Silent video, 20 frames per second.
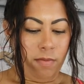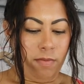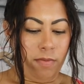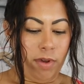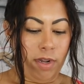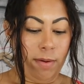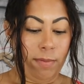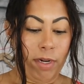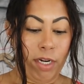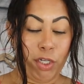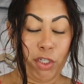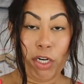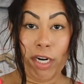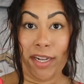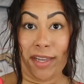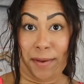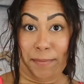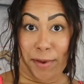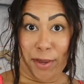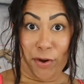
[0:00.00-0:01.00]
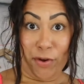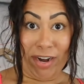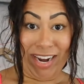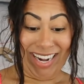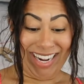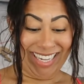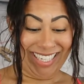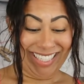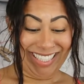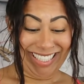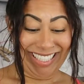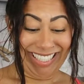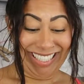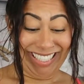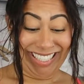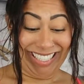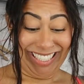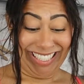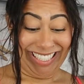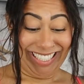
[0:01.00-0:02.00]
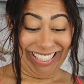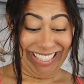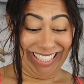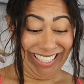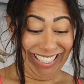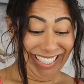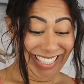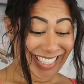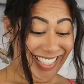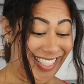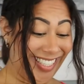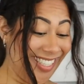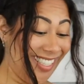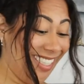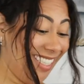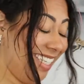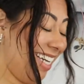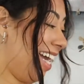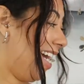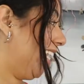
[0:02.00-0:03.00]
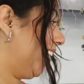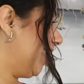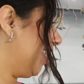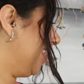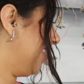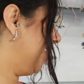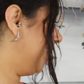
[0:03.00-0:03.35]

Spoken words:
but I'm gonna try to get better at it. Okay.